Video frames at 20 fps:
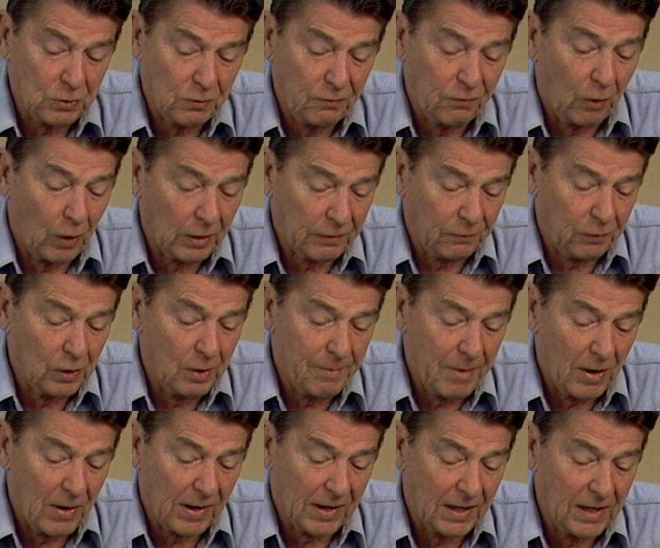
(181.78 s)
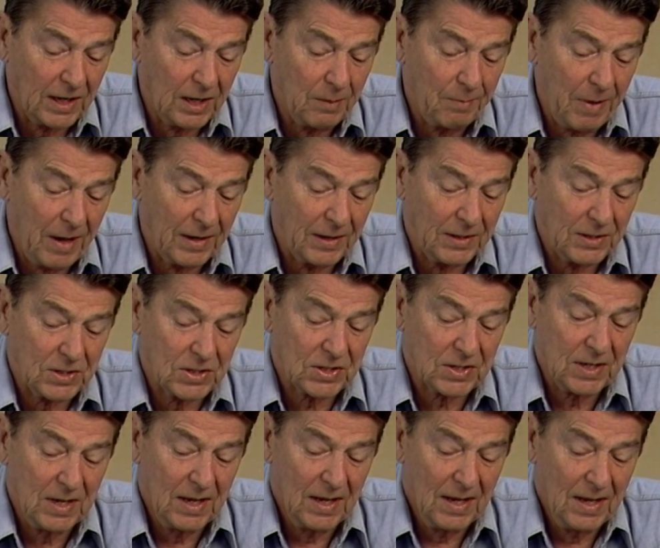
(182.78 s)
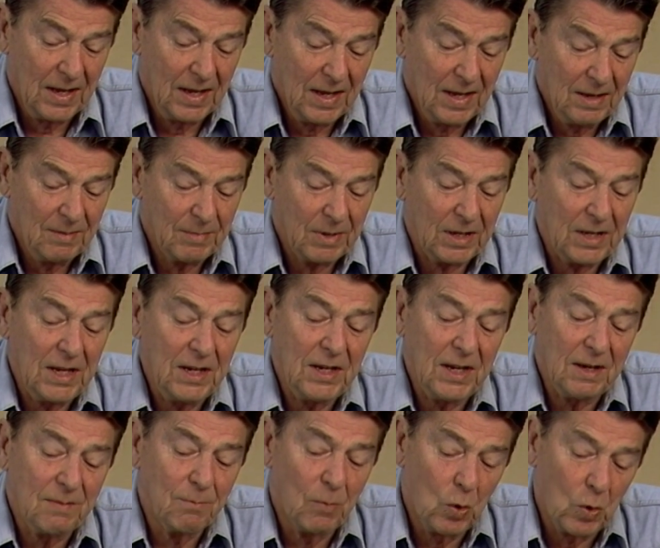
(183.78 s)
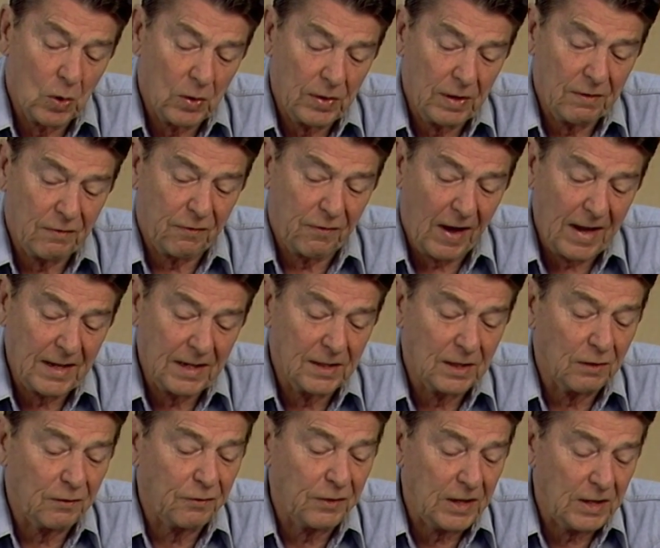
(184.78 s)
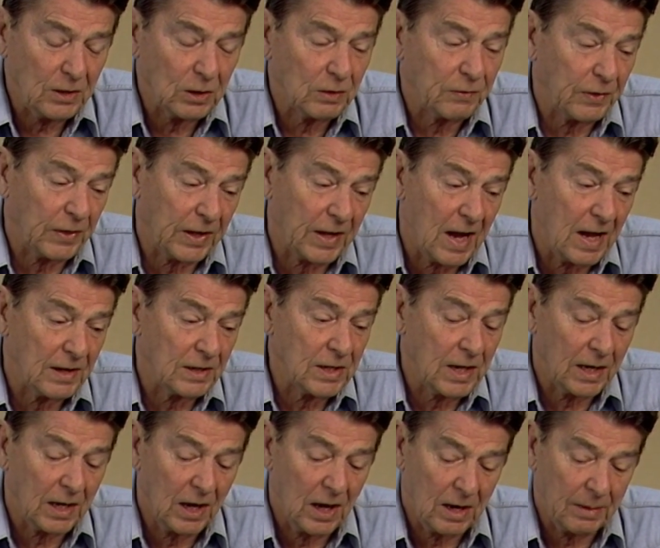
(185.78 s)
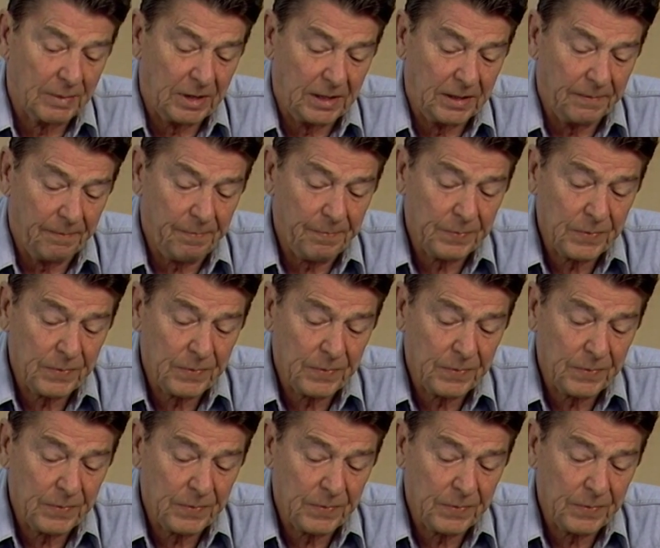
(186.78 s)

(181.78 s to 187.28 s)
who fought for American independence. But he did more than fight in the field for the Continental Army.